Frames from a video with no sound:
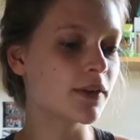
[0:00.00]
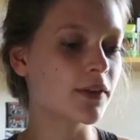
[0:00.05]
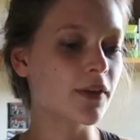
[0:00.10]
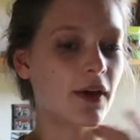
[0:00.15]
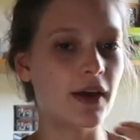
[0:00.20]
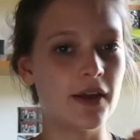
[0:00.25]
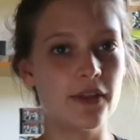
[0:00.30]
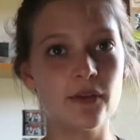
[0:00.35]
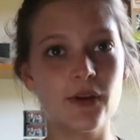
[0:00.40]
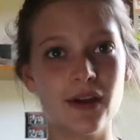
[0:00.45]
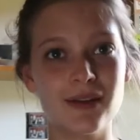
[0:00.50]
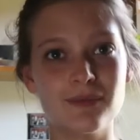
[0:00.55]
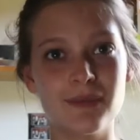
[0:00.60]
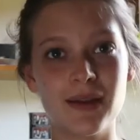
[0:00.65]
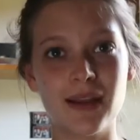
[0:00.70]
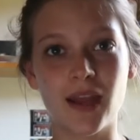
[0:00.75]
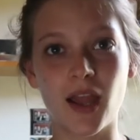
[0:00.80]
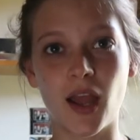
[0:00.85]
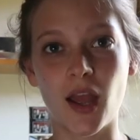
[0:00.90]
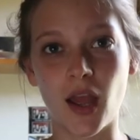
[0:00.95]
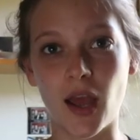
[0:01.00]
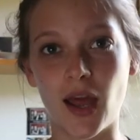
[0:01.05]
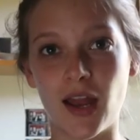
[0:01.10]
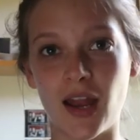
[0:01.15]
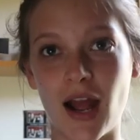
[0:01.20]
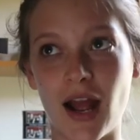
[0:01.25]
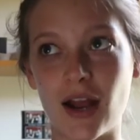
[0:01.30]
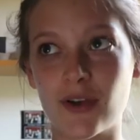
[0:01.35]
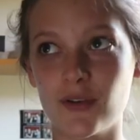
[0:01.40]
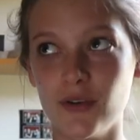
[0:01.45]
I thought I'd make an
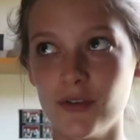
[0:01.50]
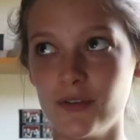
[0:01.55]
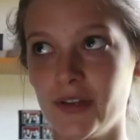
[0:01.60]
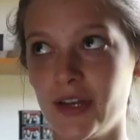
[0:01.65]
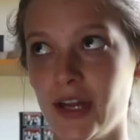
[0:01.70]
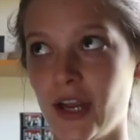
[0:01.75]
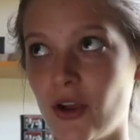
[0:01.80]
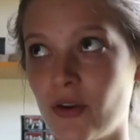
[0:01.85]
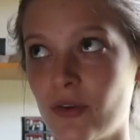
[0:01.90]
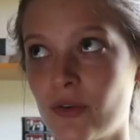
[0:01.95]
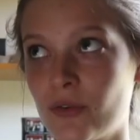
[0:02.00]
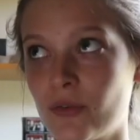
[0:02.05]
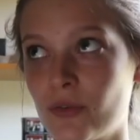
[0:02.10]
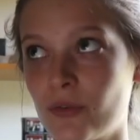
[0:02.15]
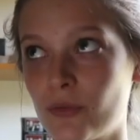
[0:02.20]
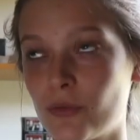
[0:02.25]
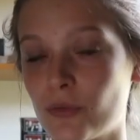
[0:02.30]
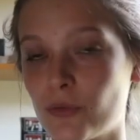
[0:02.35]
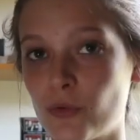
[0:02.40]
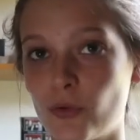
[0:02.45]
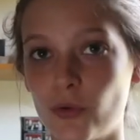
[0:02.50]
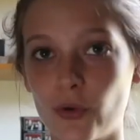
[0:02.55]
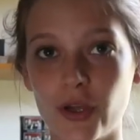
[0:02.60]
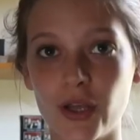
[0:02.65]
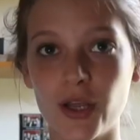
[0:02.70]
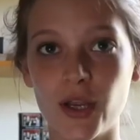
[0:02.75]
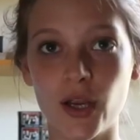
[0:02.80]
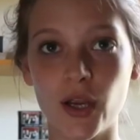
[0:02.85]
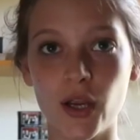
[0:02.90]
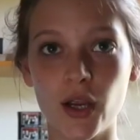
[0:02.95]
actual video
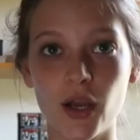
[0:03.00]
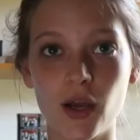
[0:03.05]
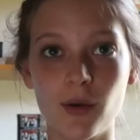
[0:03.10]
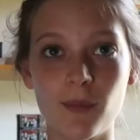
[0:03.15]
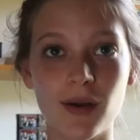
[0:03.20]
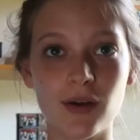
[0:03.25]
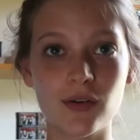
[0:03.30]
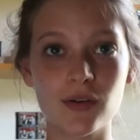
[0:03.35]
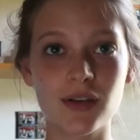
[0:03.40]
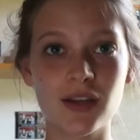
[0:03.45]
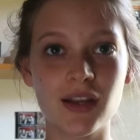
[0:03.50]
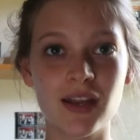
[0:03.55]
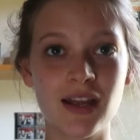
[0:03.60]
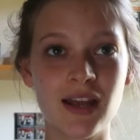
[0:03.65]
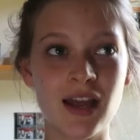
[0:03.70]
talking about